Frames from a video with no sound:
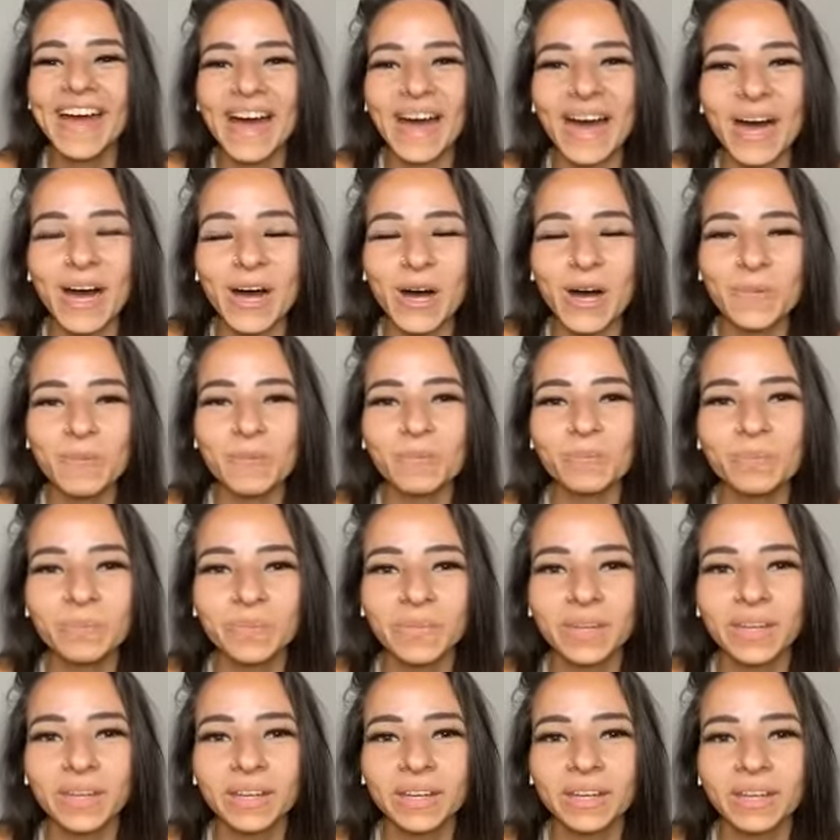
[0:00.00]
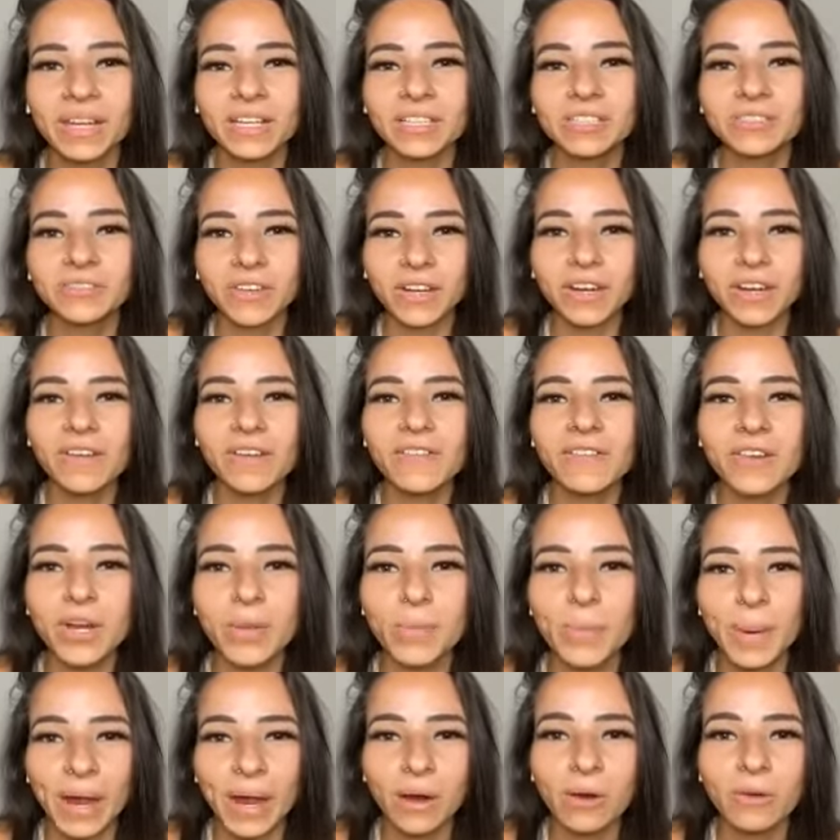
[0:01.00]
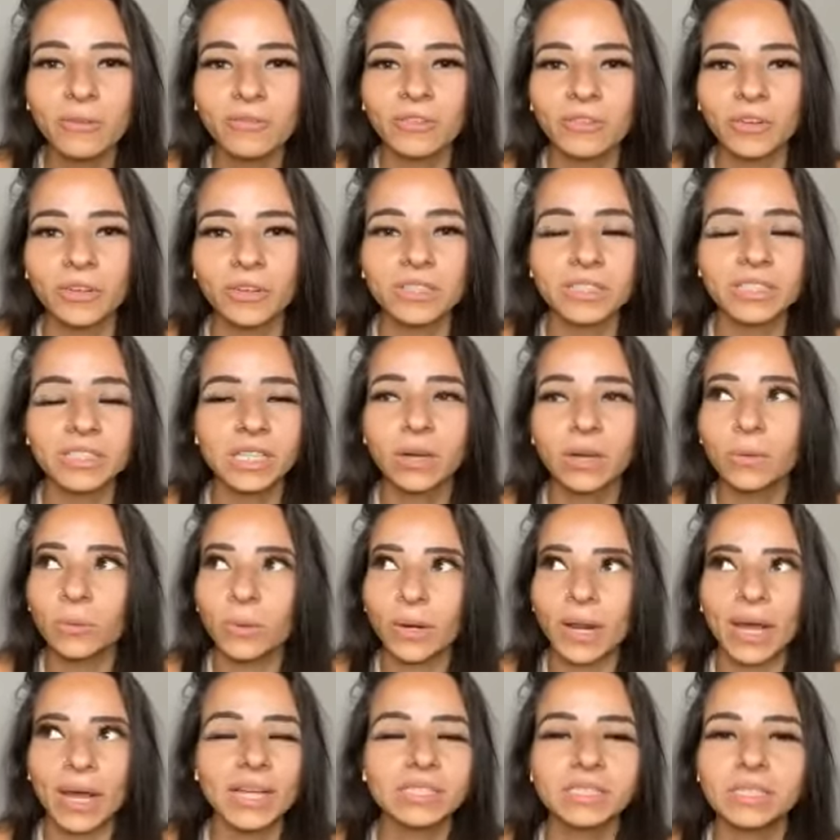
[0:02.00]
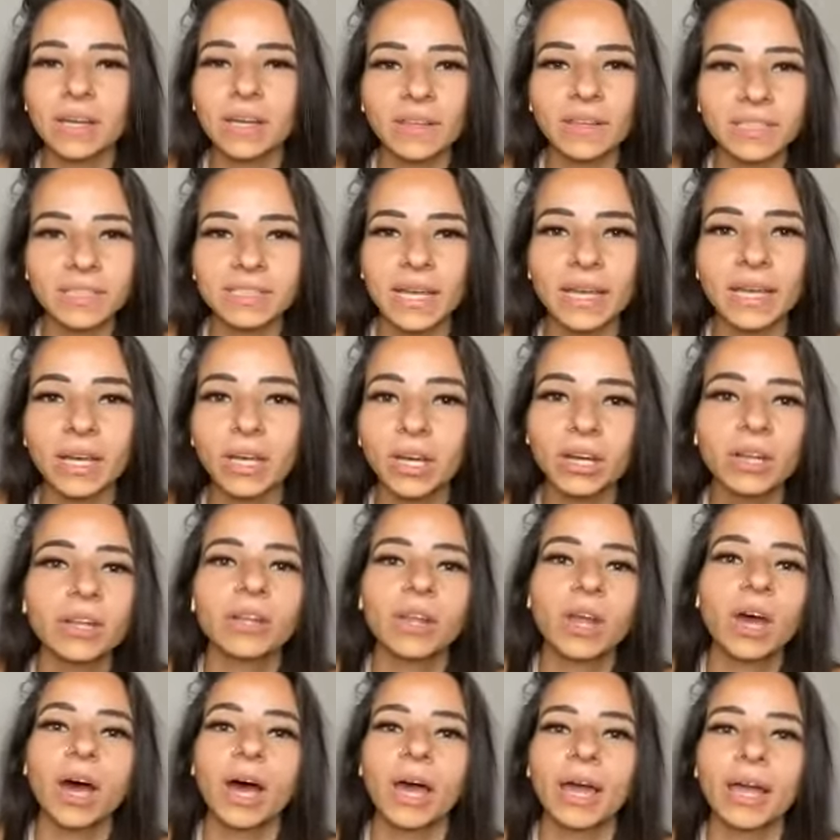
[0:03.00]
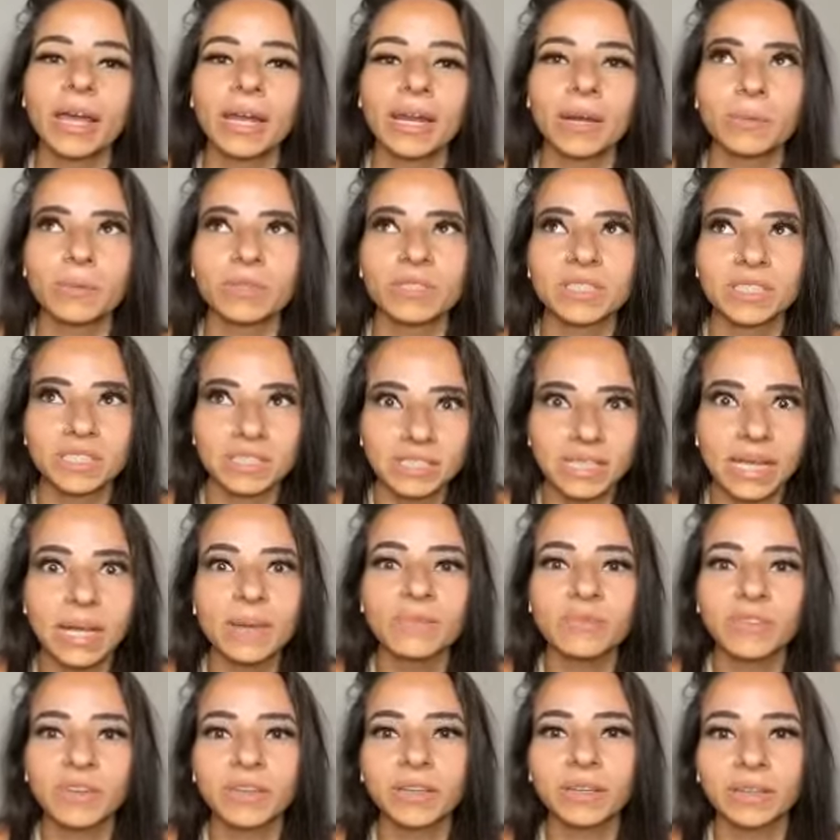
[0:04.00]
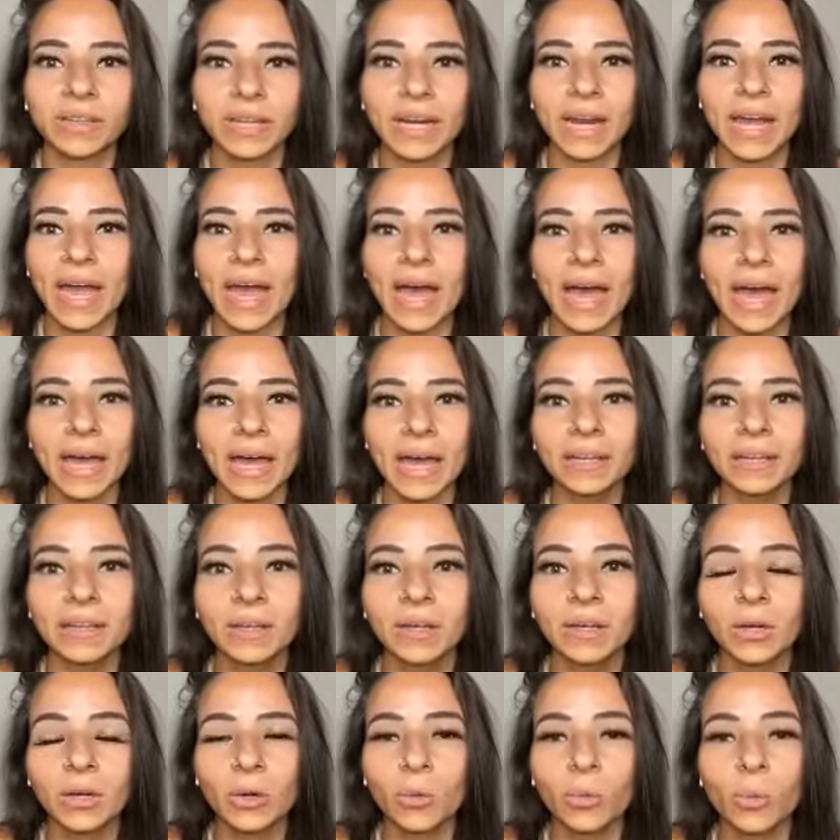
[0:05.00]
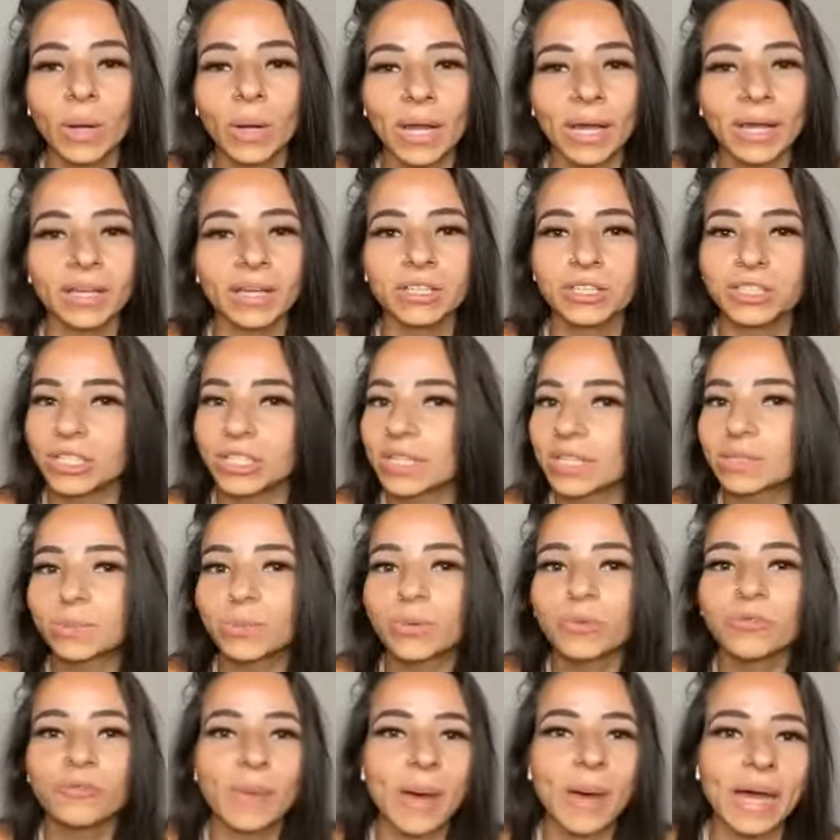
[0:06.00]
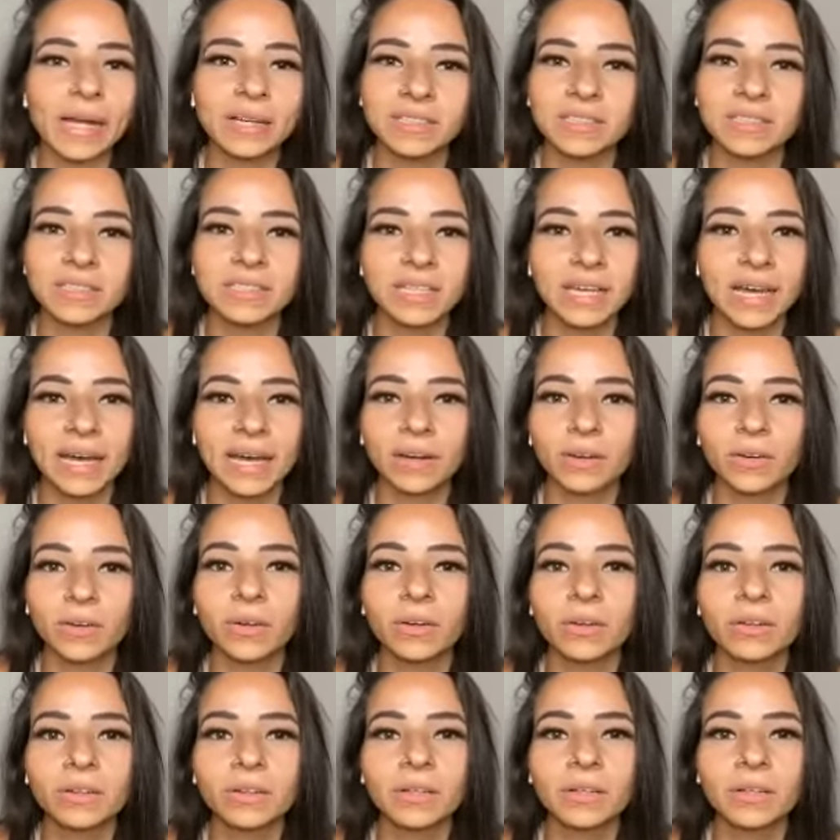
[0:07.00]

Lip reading: um, it's very, very powerful. And so when I saw this, I couldn't not. And it was the same feeling that I had when I had just moved back to Seattle.